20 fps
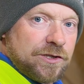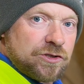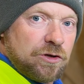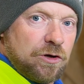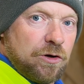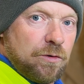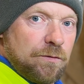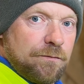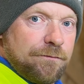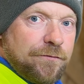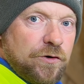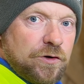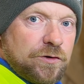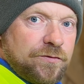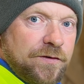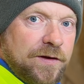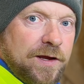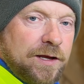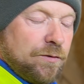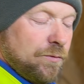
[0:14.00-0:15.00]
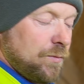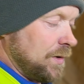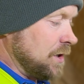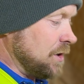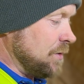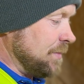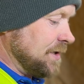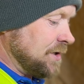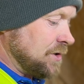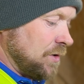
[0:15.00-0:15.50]
so first thing we're going
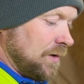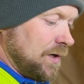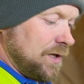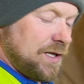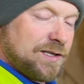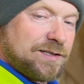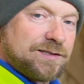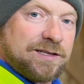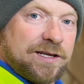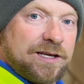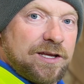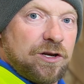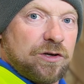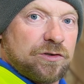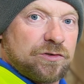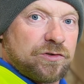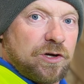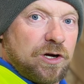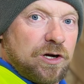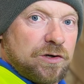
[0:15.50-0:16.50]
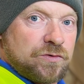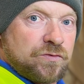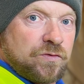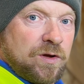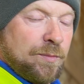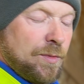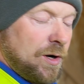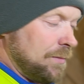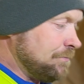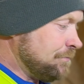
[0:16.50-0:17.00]
to be doing is sticking our starter
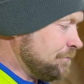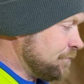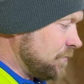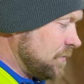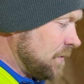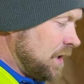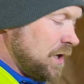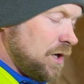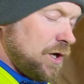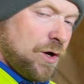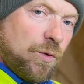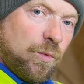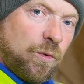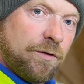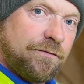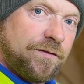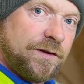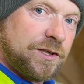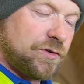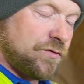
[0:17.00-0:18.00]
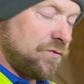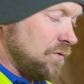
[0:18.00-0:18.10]
trim on. One thing to